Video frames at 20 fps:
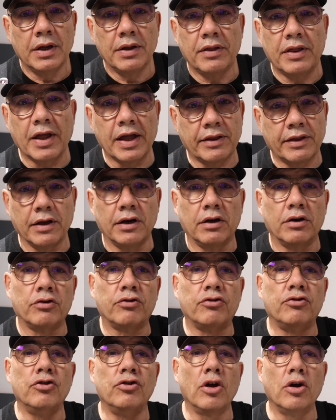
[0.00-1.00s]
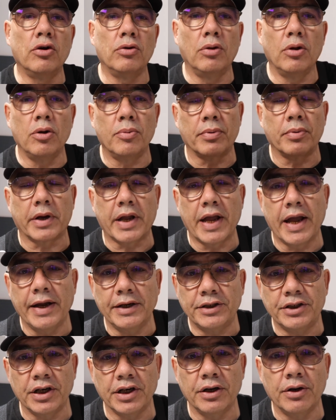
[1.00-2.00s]
that there's no
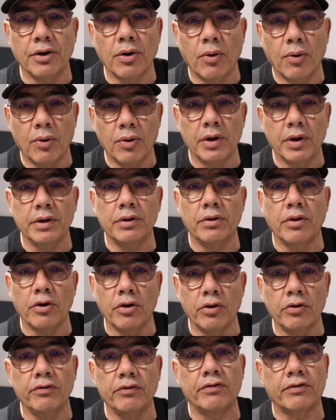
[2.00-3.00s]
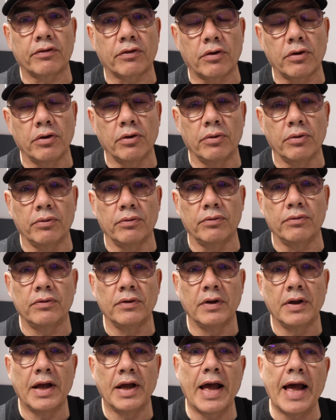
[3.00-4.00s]
lubrication on those
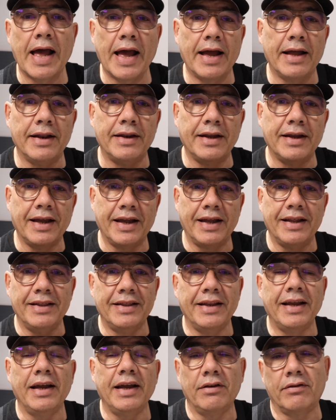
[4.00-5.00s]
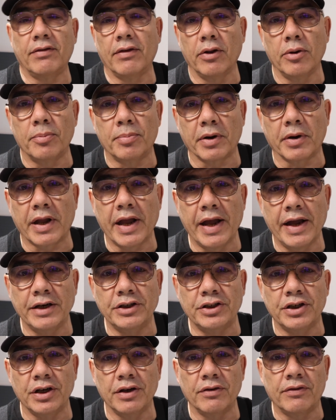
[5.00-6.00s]
screws and it needs
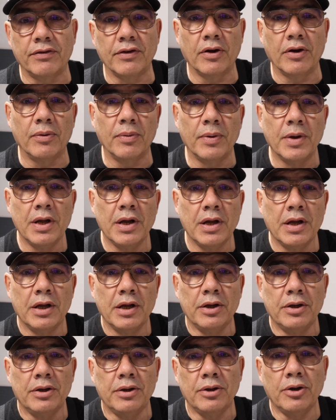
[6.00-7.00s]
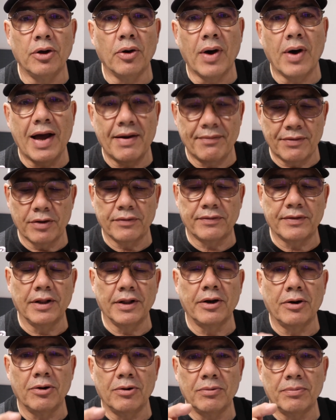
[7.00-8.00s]
lubrication. So you'll have those
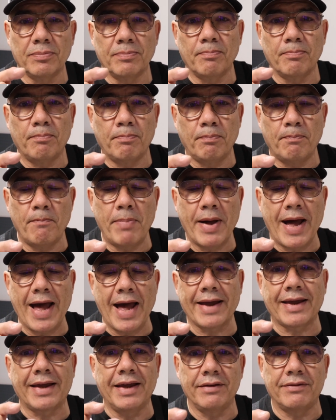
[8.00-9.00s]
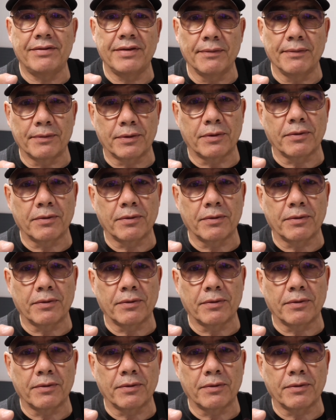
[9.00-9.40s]
little packets of